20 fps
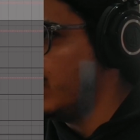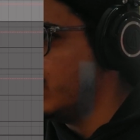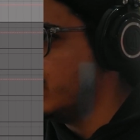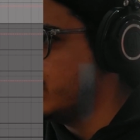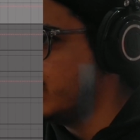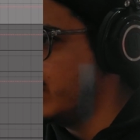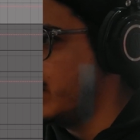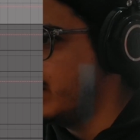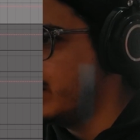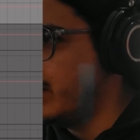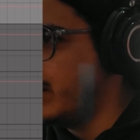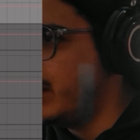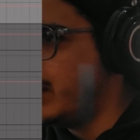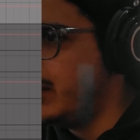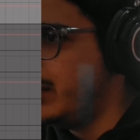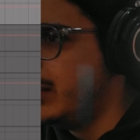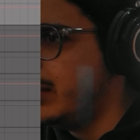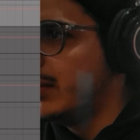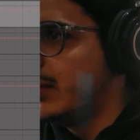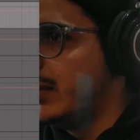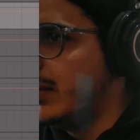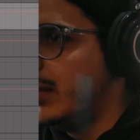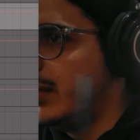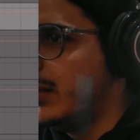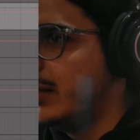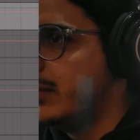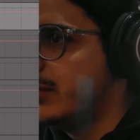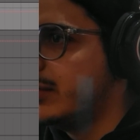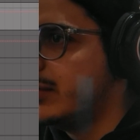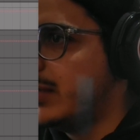oscillator A,
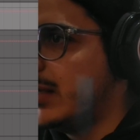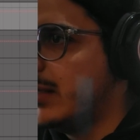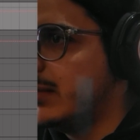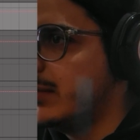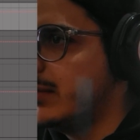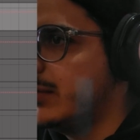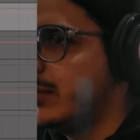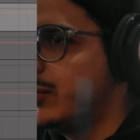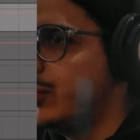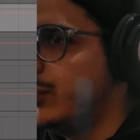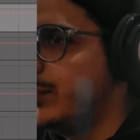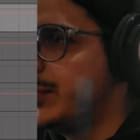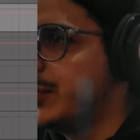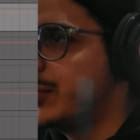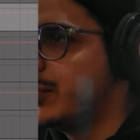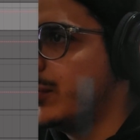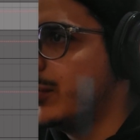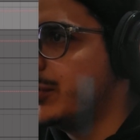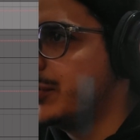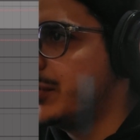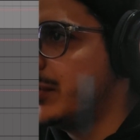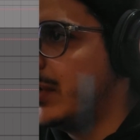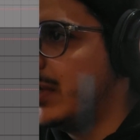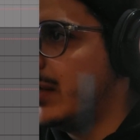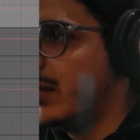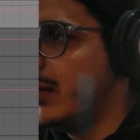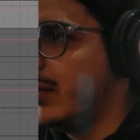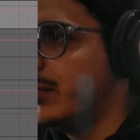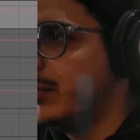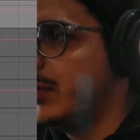and it just has a tube distortion
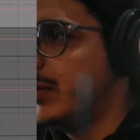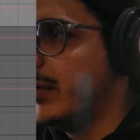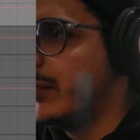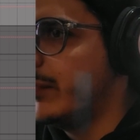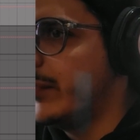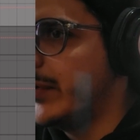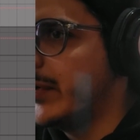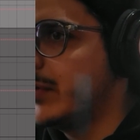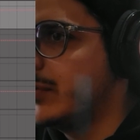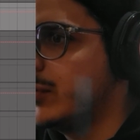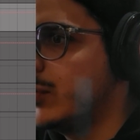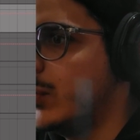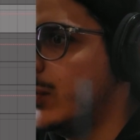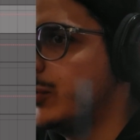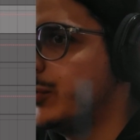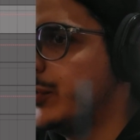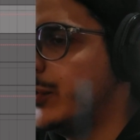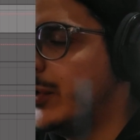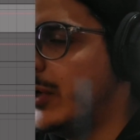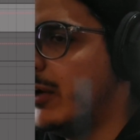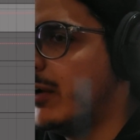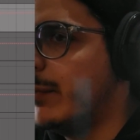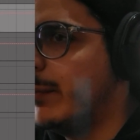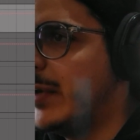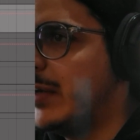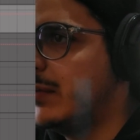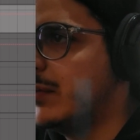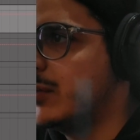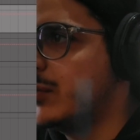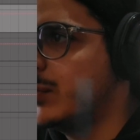on the FX. So I'll show you how to
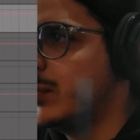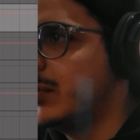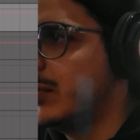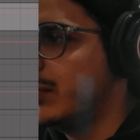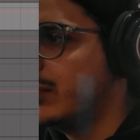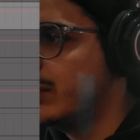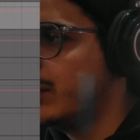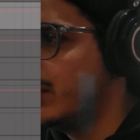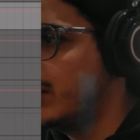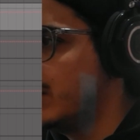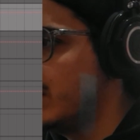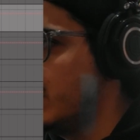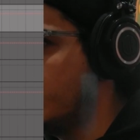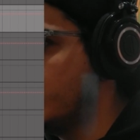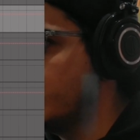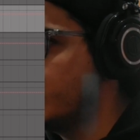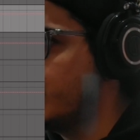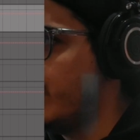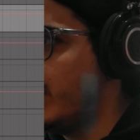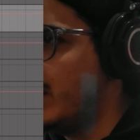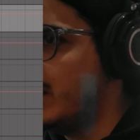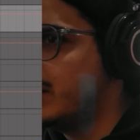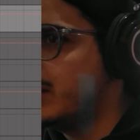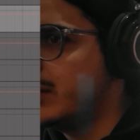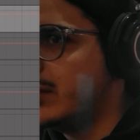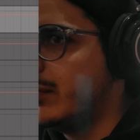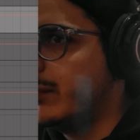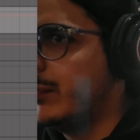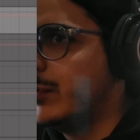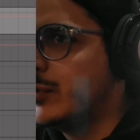make this one from
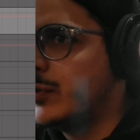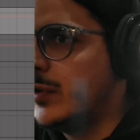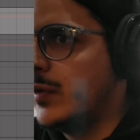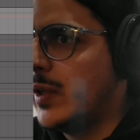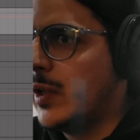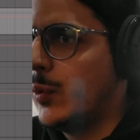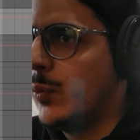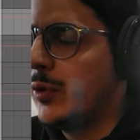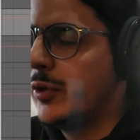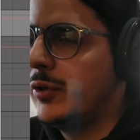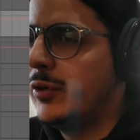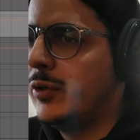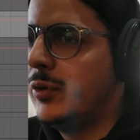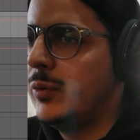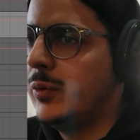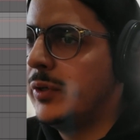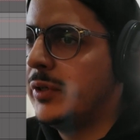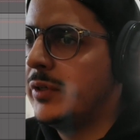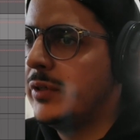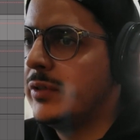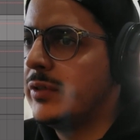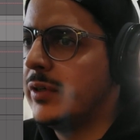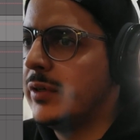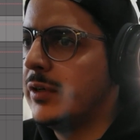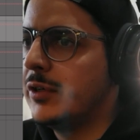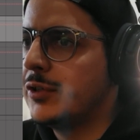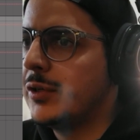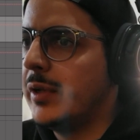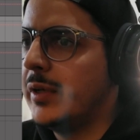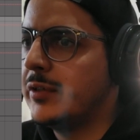scratch, and the first thing that you want to do is
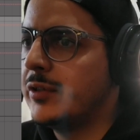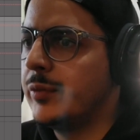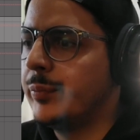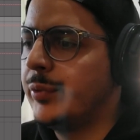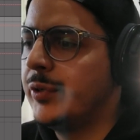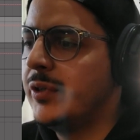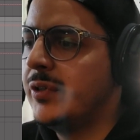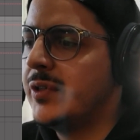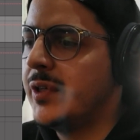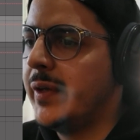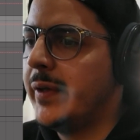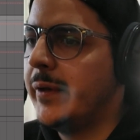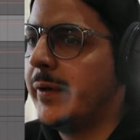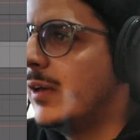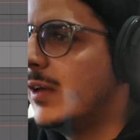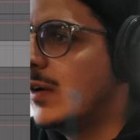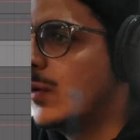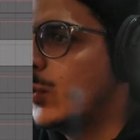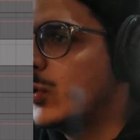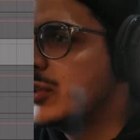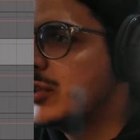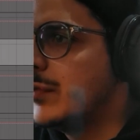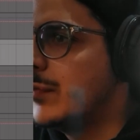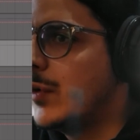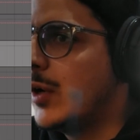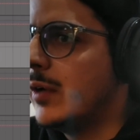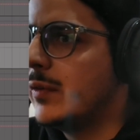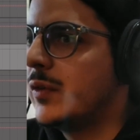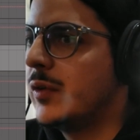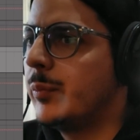initialize the preset. And once you've
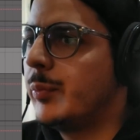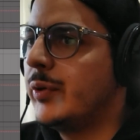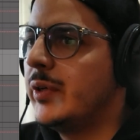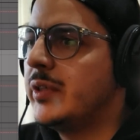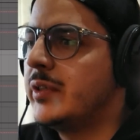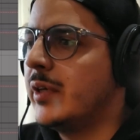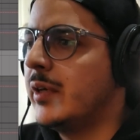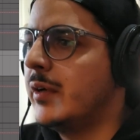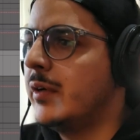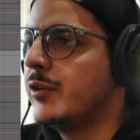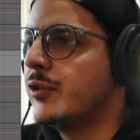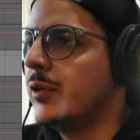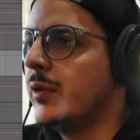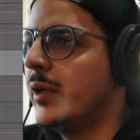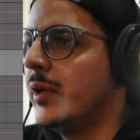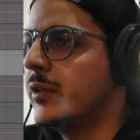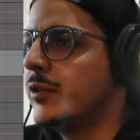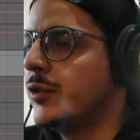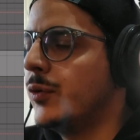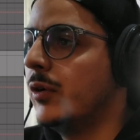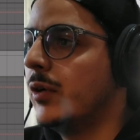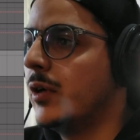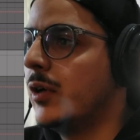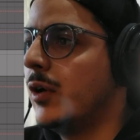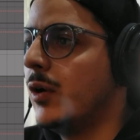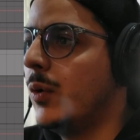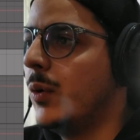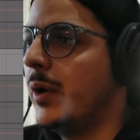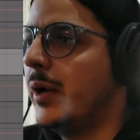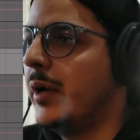got the preset initialized, you're going to
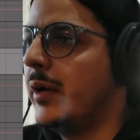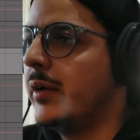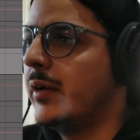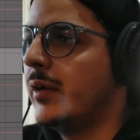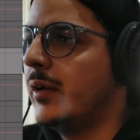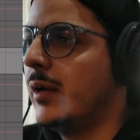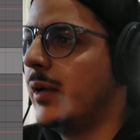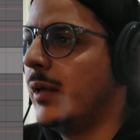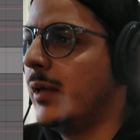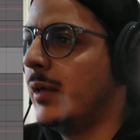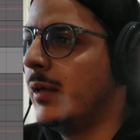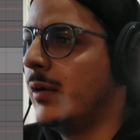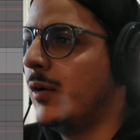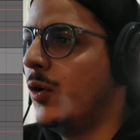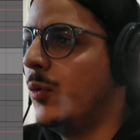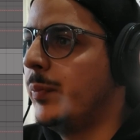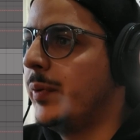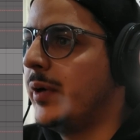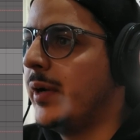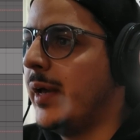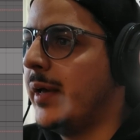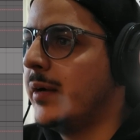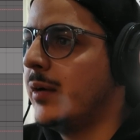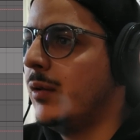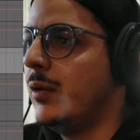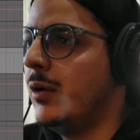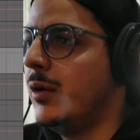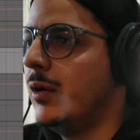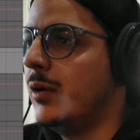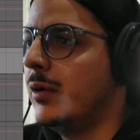go ahead and open
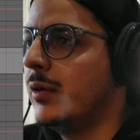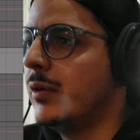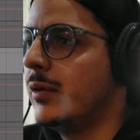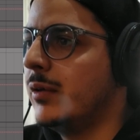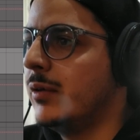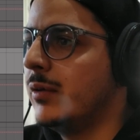analog